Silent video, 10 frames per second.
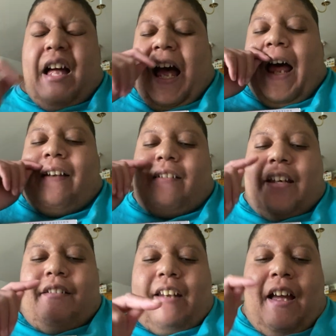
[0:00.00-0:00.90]

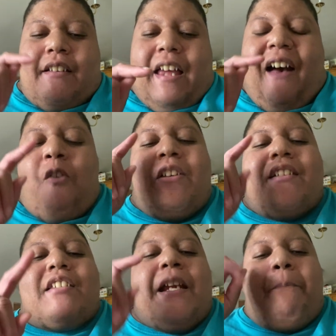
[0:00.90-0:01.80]
I only
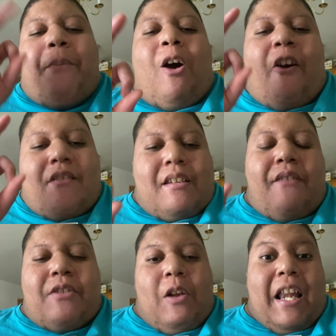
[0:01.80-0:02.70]
seen parts
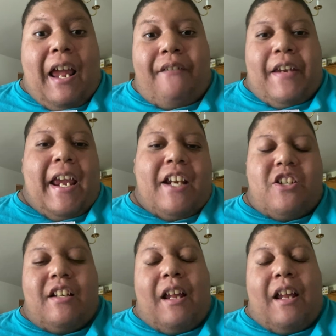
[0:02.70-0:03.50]
of the live action.